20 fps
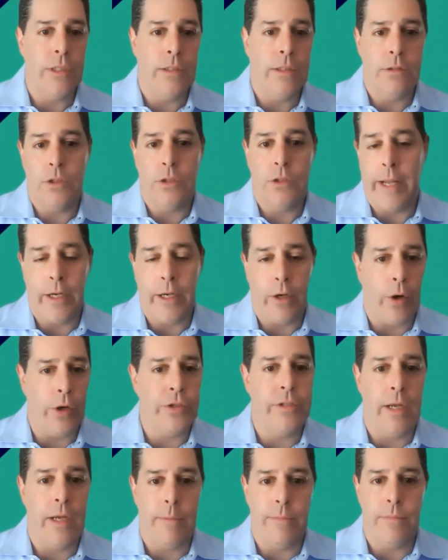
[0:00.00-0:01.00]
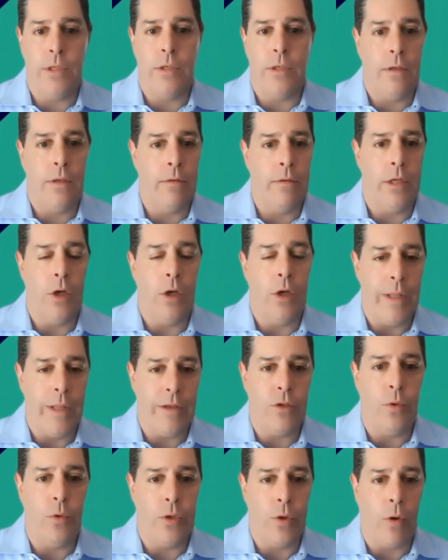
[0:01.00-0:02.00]
And so I encourage them to read the
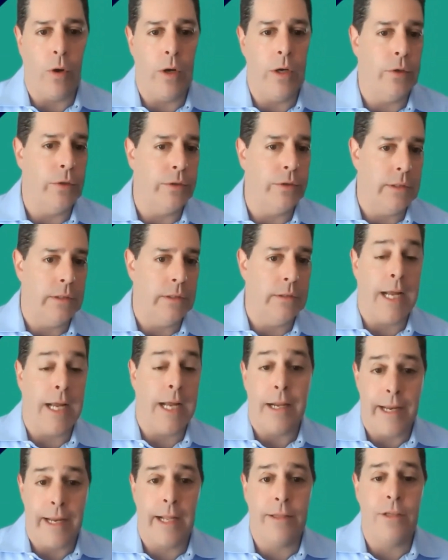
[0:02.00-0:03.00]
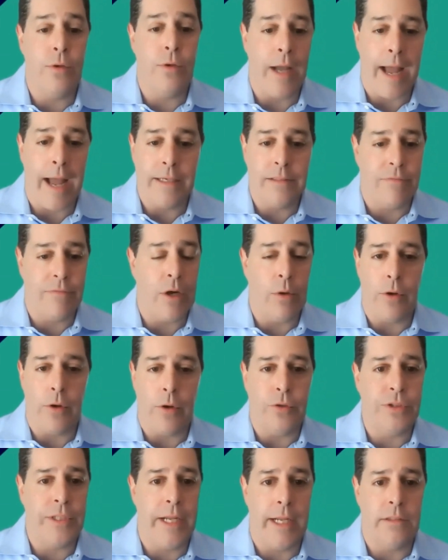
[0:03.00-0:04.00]
tutorials and to contact you guys if they don't
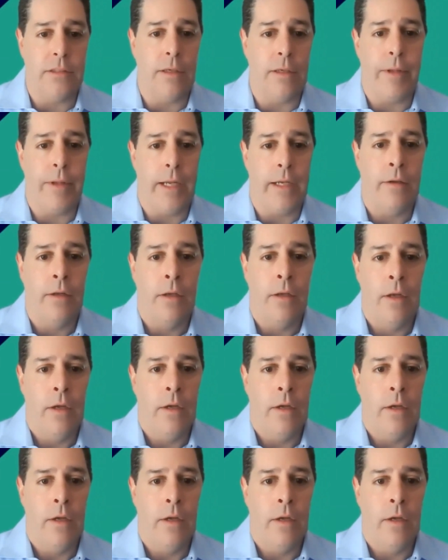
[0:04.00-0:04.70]
understand something,